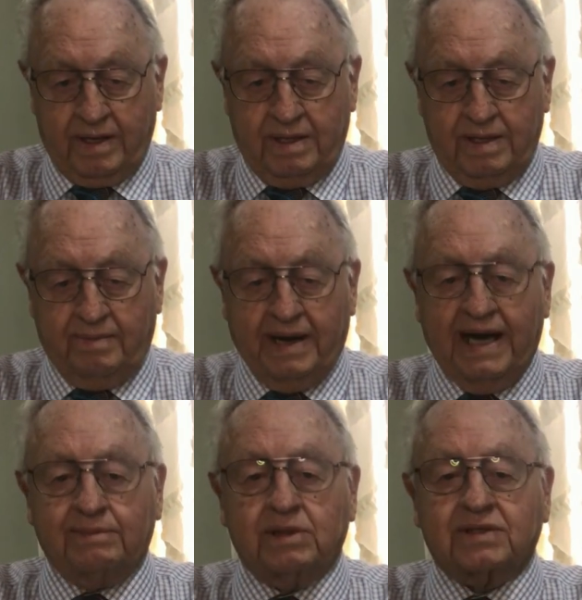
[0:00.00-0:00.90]
the
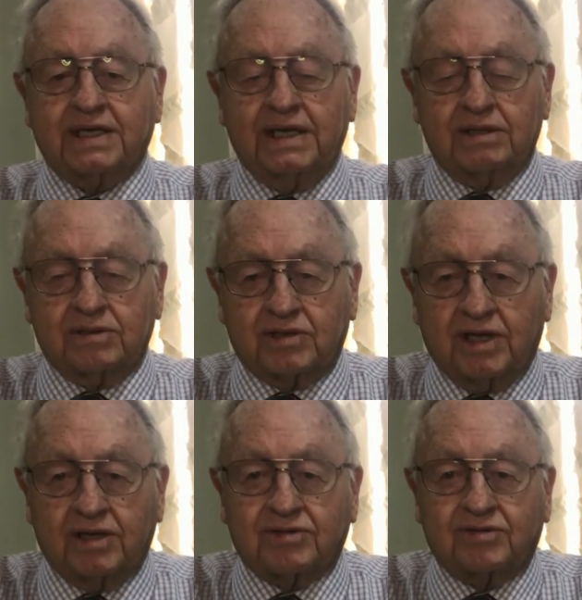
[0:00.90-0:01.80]
Bible tells
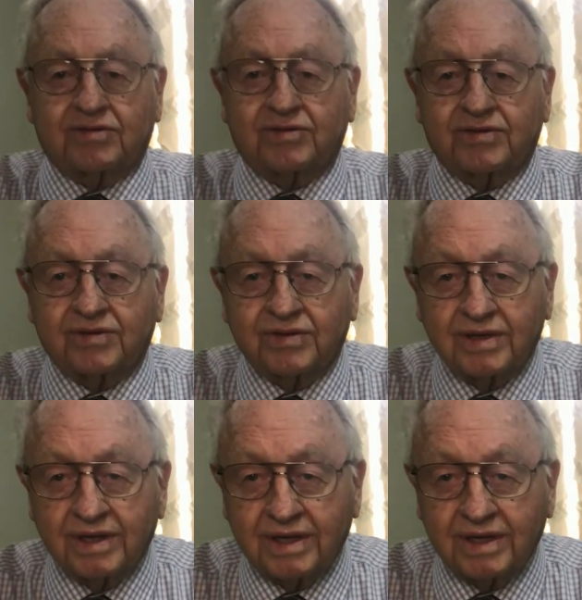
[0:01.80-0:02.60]
us